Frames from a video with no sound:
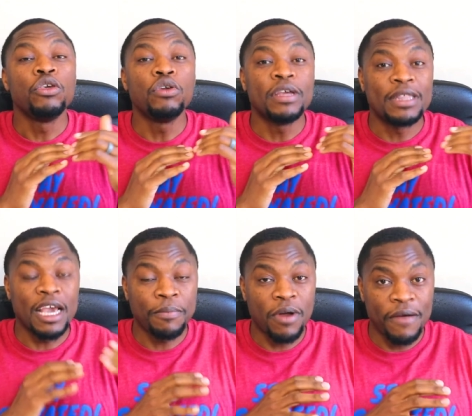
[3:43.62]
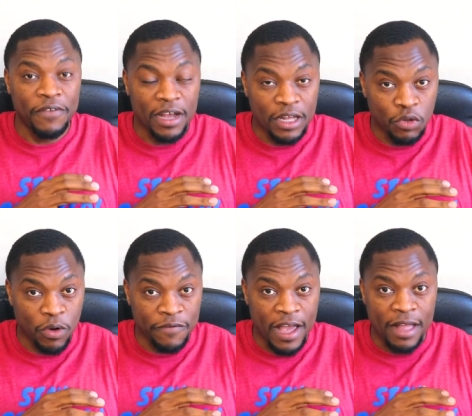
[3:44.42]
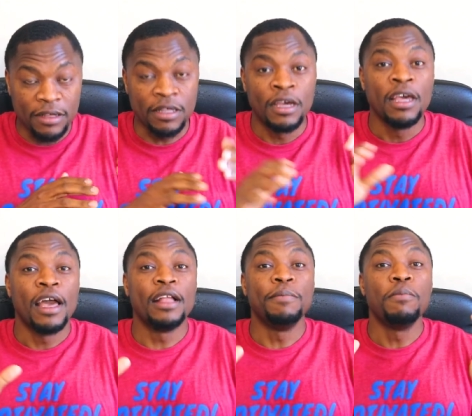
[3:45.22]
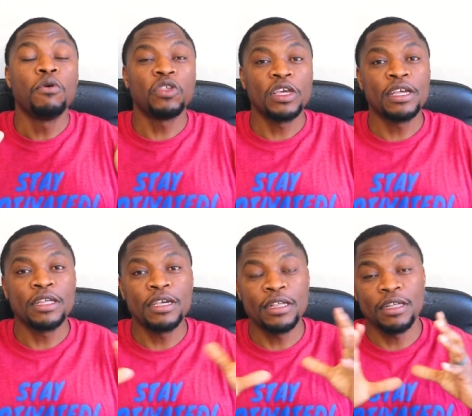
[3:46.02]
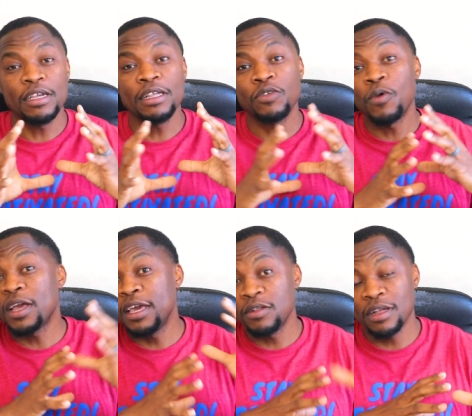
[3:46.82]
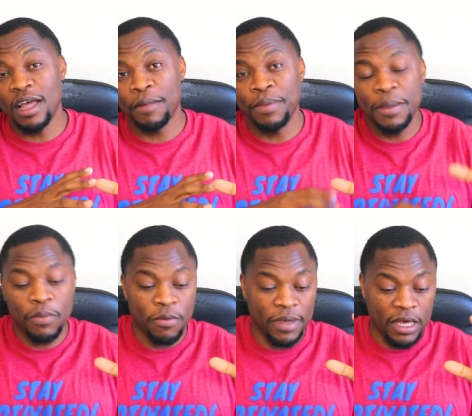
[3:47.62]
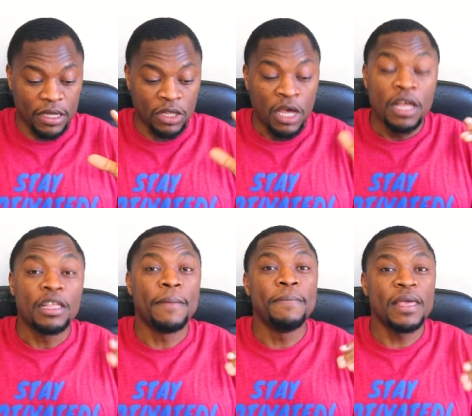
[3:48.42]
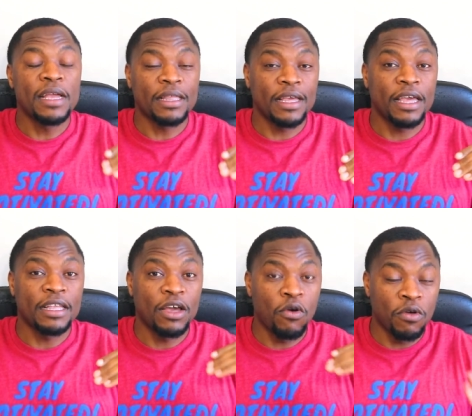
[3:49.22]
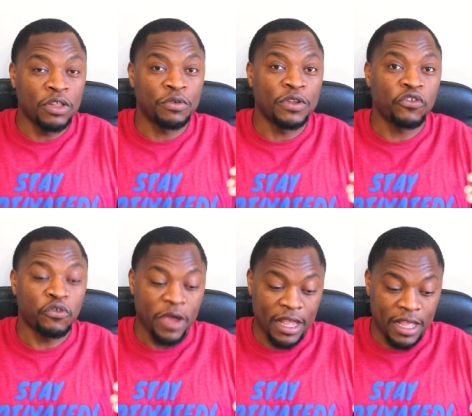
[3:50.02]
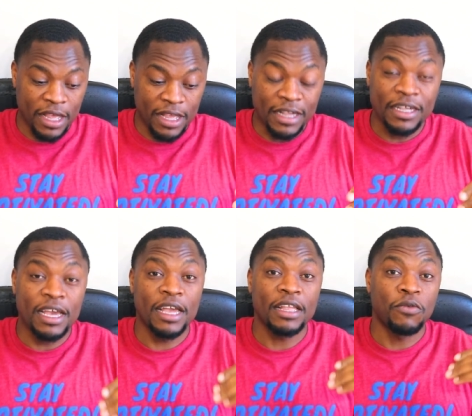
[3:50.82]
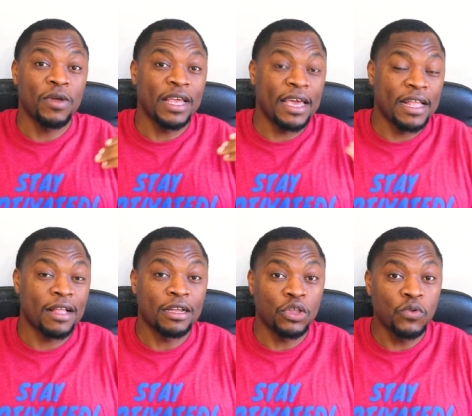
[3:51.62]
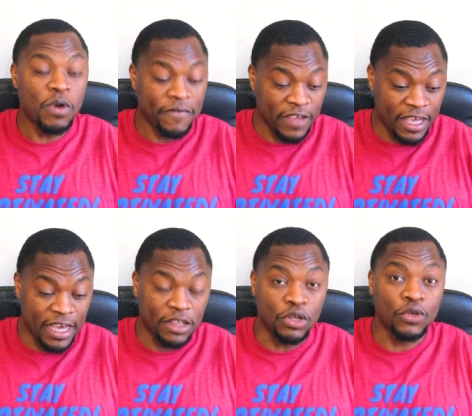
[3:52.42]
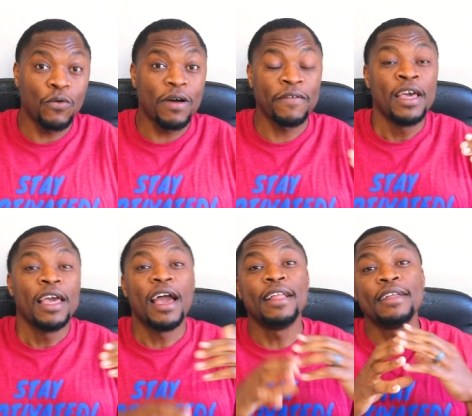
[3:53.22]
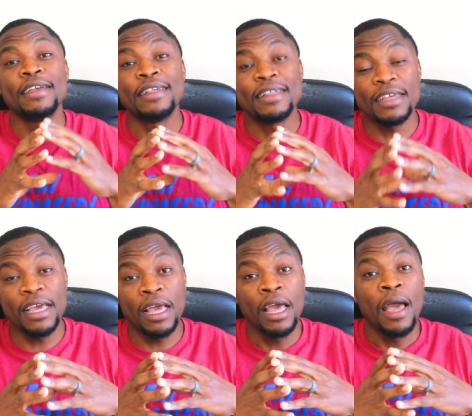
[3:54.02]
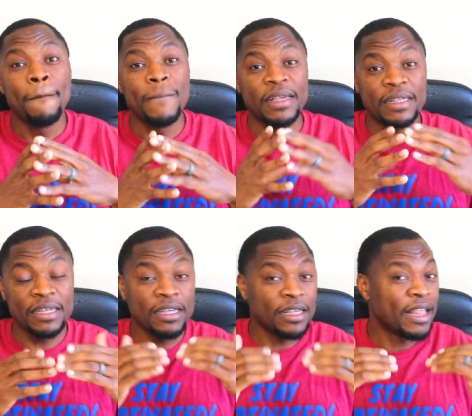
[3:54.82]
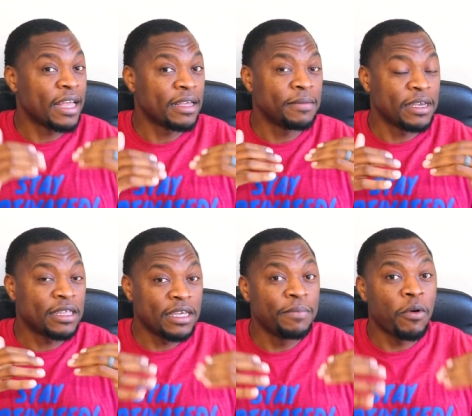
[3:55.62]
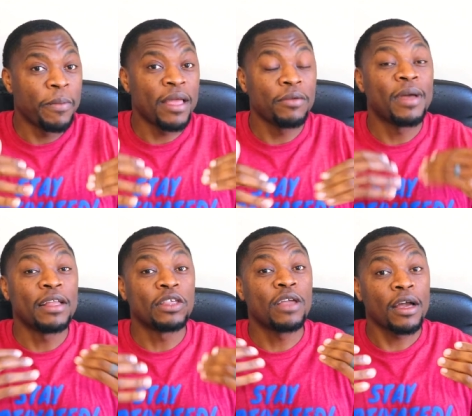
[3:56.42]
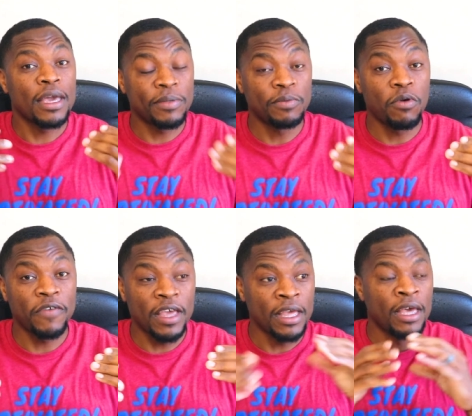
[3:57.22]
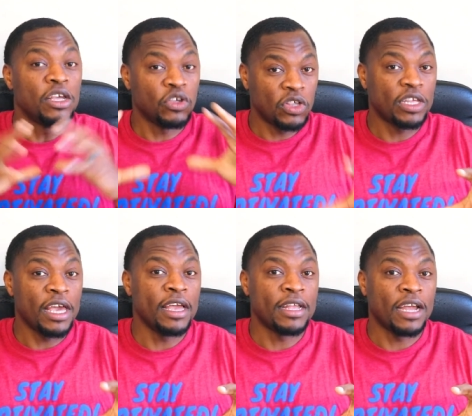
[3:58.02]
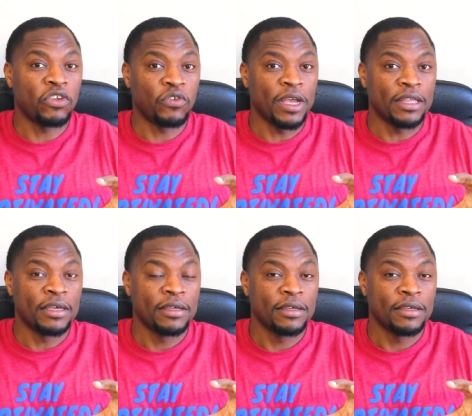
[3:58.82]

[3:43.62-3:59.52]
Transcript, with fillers: you can take profit at twelve dollars. And in most cases, this is what kills a lot of people, because the minute they go into a trade, they say they want to get out at twelve, it gets to twelve, and then they see, they see like there's still momentum and the stock keeps moving, they just stay in that trade.